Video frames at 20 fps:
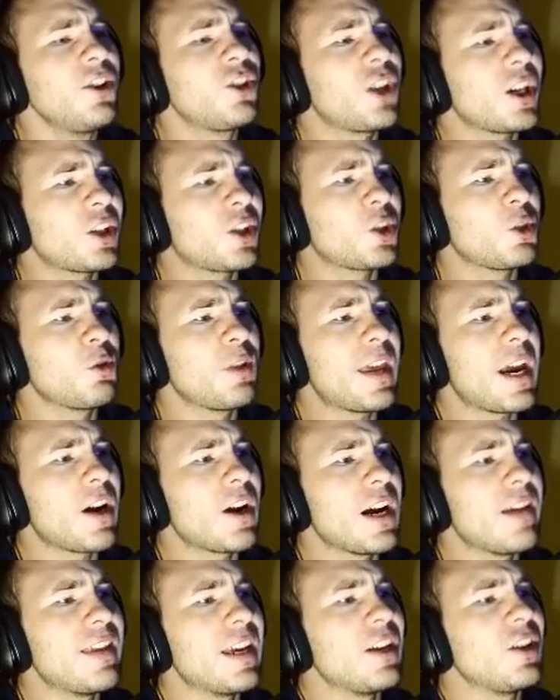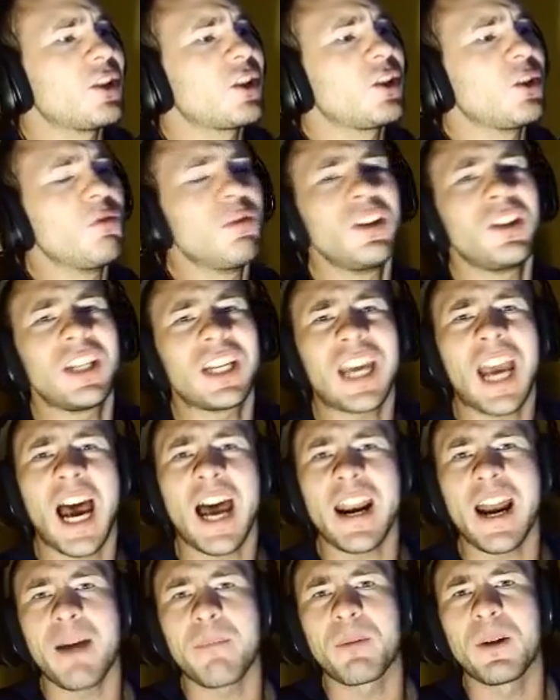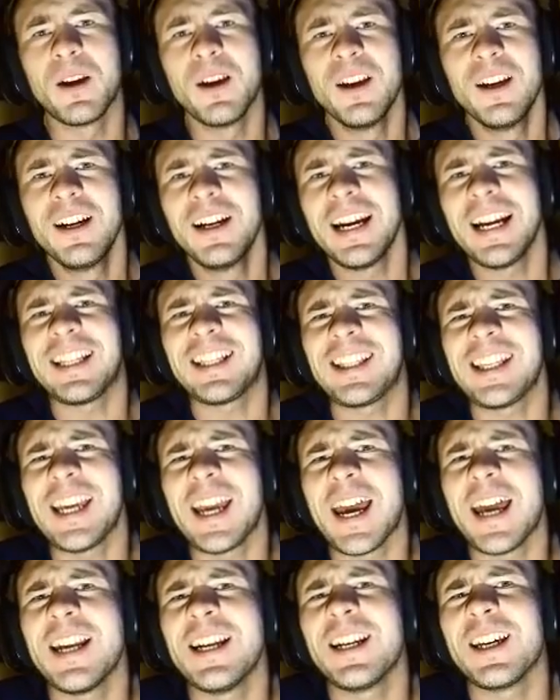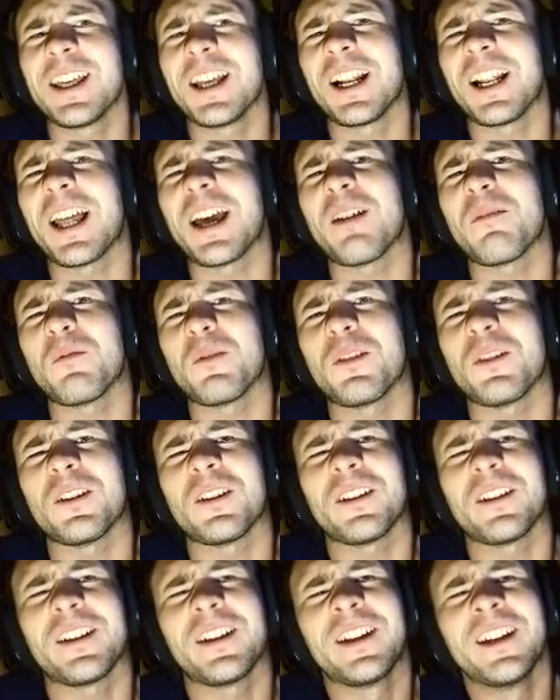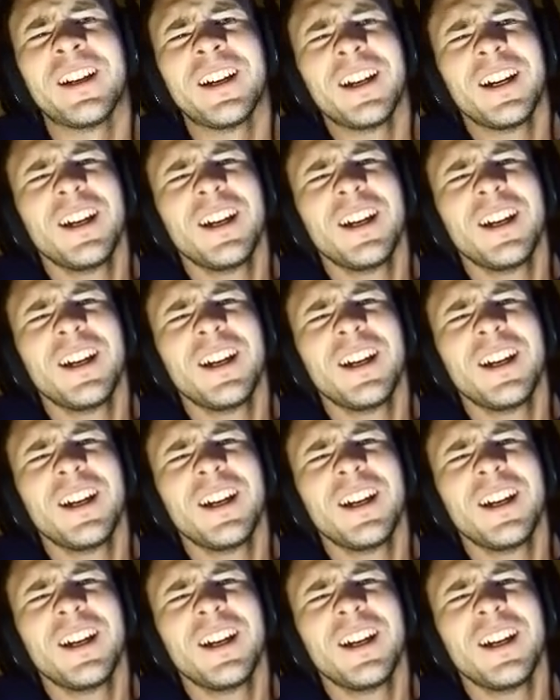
Just through there, and then as soon as he cut up, it's the end of the level.